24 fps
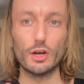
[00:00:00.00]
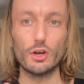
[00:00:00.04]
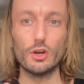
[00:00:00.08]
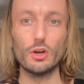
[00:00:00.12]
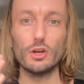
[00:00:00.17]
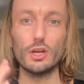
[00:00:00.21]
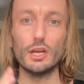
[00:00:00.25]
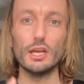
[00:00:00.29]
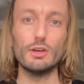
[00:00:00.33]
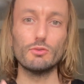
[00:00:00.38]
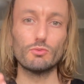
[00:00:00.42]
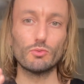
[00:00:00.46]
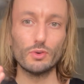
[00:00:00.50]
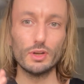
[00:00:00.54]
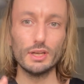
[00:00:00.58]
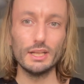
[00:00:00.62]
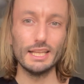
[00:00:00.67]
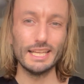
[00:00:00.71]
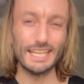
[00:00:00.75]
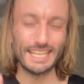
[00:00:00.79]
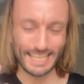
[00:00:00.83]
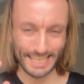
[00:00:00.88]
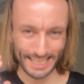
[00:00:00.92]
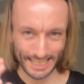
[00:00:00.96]
cooking
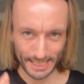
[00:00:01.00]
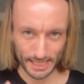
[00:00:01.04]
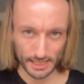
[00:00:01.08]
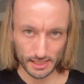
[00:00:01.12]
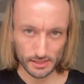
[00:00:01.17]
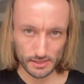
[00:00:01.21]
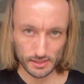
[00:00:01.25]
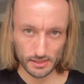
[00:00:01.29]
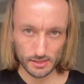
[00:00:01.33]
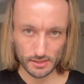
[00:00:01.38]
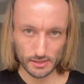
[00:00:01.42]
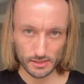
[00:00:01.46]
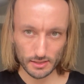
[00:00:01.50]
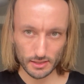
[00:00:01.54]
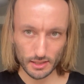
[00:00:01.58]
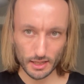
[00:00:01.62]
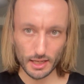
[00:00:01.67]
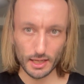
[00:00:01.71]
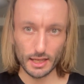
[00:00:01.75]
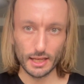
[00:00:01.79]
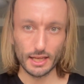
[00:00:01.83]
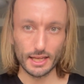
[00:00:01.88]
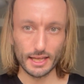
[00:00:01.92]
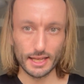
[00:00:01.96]
really
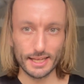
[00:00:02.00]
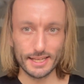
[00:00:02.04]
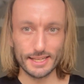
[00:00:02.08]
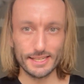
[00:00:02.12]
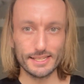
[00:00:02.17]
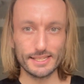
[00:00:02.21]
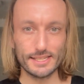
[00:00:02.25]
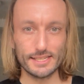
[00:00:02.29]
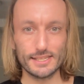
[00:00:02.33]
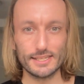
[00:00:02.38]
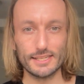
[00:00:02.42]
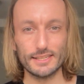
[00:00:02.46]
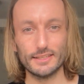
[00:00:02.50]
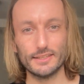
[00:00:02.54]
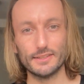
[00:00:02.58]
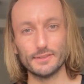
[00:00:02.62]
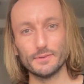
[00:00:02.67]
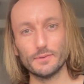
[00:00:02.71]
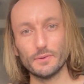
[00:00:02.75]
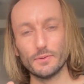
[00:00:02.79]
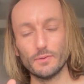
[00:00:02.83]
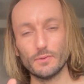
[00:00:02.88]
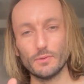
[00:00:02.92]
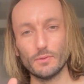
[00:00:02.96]
is
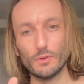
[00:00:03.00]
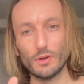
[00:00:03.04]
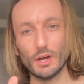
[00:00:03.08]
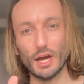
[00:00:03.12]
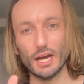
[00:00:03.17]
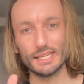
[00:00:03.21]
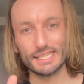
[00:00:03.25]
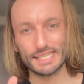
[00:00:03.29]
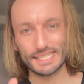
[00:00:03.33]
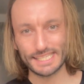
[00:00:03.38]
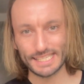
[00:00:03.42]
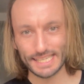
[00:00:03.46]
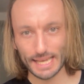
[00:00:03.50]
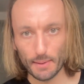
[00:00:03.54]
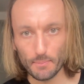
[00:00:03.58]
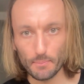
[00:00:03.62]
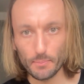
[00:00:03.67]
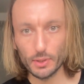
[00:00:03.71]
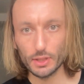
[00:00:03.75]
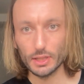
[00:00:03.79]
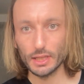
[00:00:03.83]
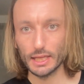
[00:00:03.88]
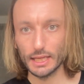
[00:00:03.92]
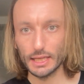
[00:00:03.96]

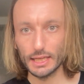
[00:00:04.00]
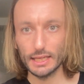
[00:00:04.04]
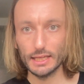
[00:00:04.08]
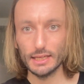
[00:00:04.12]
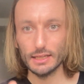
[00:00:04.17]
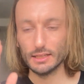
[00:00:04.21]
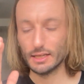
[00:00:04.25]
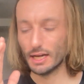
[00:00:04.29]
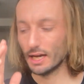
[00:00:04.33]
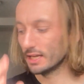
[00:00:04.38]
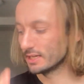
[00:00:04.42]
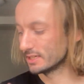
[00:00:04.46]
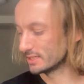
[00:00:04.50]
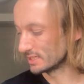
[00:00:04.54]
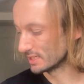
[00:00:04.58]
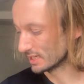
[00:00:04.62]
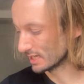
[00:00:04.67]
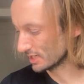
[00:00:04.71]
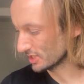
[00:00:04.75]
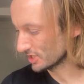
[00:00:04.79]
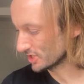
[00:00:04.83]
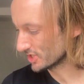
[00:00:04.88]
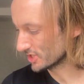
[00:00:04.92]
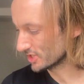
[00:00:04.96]
assembling a
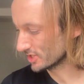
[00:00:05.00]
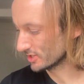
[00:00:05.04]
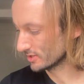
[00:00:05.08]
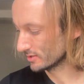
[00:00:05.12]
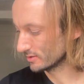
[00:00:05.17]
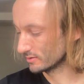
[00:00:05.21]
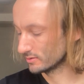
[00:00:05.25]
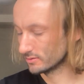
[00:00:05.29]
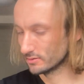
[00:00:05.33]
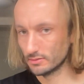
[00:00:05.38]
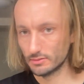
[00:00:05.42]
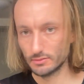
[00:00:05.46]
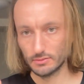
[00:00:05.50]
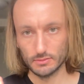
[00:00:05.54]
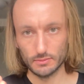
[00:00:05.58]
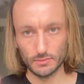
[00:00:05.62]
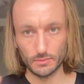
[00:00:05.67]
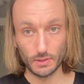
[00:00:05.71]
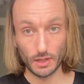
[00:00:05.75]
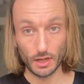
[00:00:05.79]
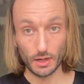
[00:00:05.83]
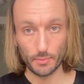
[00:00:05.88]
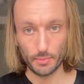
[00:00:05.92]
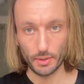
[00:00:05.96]
dish.
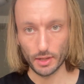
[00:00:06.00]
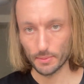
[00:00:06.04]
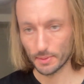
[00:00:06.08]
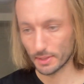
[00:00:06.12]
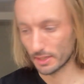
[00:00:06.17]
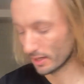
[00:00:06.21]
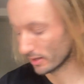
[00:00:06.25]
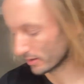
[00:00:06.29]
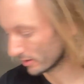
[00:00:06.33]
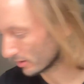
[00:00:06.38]
We got a baby down